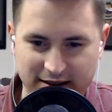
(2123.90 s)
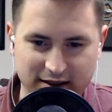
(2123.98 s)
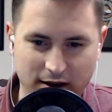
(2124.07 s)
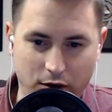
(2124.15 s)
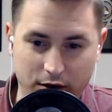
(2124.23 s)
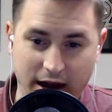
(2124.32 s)

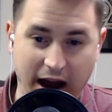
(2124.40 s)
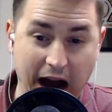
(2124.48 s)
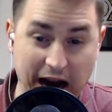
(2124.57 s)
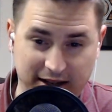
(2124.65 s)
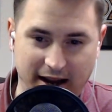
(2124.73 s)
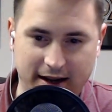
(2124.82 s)
or they
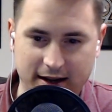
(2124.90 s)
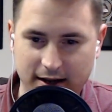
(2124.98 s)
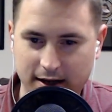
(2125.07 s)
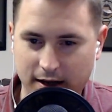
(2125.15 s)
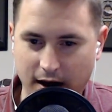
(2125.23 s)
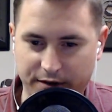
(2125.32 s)
act like
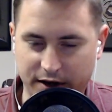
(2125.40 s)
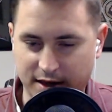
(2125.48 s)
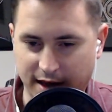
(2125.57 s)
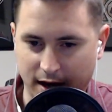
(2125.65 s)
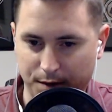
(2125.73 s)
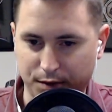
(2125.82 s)

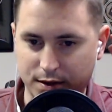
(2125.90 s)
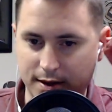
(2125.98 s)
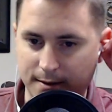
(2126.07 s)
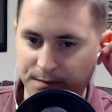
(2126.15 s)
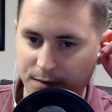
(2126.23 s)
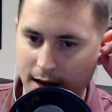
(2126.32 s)
covetous animals
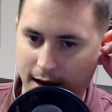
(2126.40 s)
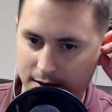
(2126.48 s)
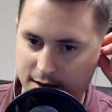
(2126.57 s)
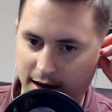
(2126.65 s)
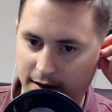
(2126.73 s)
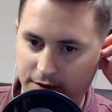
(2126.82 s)

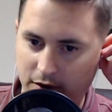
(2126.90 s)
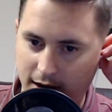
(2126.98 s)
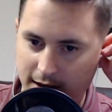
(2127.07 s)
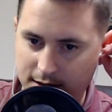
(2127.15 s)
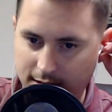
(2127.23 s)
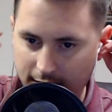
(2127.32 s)
outside of
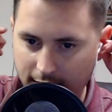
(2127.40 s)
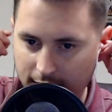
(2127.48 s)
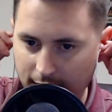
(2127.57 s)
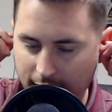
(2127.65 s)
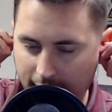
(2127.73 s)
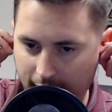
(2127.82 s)
Christ
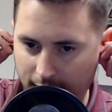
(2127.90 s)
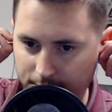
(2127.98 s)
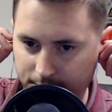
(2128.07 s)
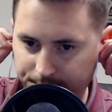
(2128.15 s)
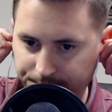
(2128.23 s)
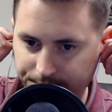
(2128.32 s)

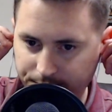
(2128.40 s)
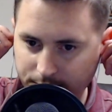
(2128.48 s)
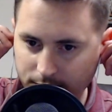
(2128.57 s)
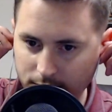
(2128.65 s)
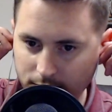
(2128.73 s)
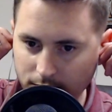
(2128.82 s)
um,
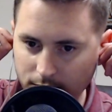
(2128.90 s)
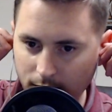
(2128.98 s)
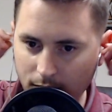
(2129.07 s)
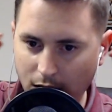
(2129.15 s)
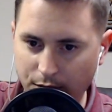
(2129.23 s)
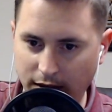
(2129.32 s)

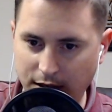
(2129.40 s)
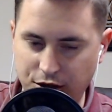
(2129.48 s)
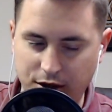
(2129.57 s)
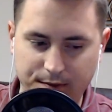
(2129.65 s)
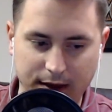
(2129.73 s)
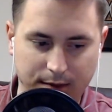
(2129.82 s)
when they
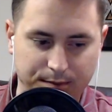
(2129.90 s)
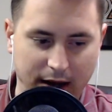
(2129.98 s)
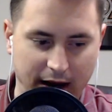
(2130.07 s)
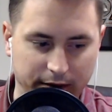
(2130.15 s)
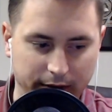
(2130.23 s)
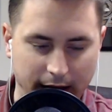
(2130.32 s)
should be
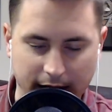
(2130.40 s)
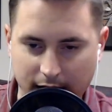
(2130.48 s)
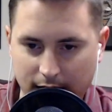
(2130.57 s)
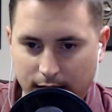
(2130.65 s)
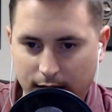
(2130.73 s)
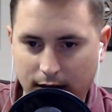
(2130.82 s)
behaving
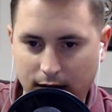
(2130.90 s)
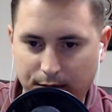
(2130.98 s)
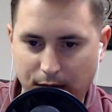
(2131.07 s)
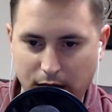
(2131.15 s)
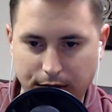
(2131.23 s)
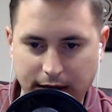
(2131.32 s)
like
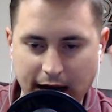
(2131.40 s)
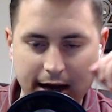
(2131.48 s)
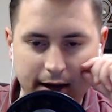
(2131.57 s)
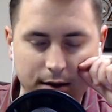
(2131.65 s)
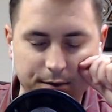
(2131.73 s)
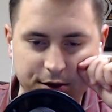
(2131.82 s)
imago
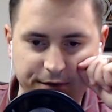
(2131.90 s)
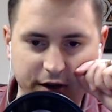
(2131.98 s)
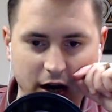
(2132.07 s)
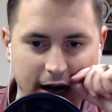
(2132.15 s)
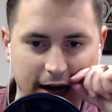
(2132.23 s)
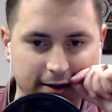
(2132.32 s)
Dei, image of
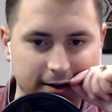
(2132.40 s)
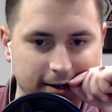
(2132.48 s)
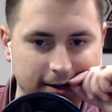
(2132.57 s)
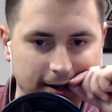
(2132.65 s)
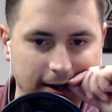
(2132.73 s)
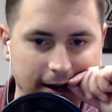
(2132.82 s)
God.
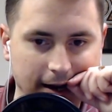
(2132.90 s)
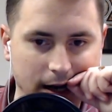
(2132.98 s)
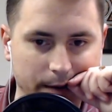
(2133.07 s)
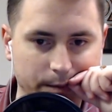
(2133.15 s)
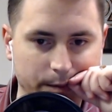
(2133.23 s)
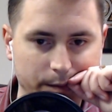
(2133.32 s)

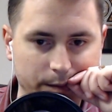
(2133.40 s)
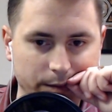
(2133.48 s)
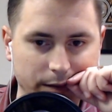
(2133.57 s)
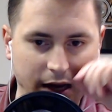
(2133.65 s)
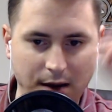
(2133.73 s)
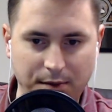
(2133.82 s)
Um,
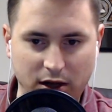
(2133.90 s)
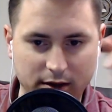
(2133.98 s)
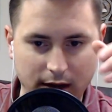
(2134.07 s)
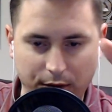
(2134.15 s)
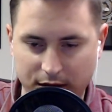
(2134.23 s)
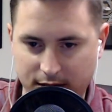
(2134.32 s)
they come along,
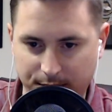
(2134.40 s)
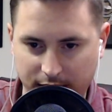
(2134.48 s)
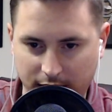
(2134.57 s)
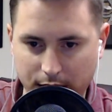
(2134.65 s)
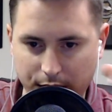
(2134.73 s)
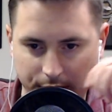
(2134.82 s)
they want
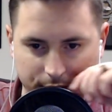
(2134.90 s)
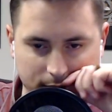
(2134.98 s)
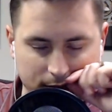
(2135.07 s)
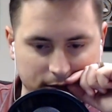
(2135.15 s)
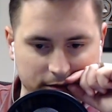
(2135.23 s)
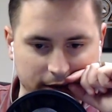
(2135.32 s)
something new
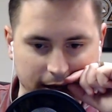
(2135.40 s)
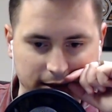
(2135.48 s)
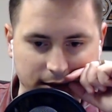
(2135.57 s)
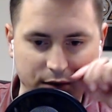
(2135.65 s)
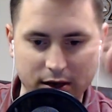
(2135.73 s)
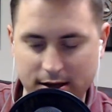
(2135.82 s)
right?
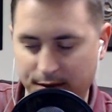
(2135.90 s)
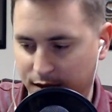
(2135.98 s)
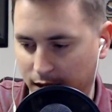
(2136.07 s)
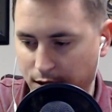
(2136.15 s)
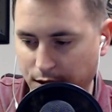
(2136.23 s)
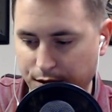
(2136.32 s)
They want
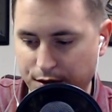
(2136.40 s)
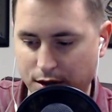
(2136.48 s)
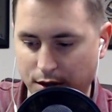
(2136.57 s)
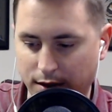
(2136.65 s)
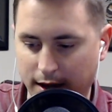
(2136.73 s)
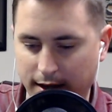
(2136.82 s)
something new,
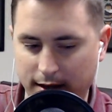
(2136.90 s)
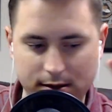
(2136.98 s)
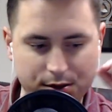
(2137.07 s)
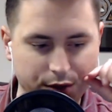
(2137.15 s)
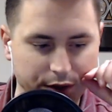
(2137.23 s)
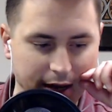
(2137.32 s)
so they
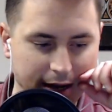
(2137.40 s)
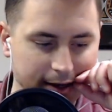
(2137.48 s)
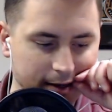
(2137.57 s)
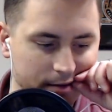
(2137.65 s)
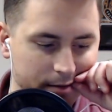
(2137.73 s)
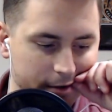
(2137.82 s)
so
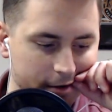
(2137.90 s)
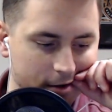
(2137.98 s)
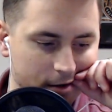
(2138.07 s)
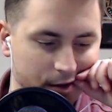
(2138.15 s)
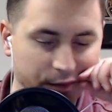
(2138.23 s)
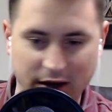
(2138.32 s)
they
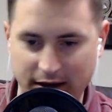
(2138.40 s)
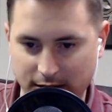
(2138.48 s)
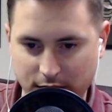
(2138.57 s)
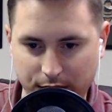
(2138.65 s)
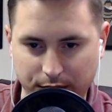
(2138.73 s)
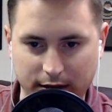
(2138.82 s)
so what do they
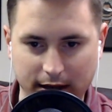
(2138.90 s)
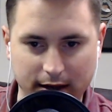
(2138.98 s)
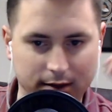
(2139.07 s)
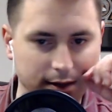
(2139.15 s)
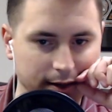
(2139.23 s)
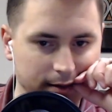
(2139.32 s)
do? They
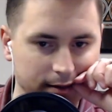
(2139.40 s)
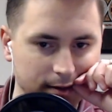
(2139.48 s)
they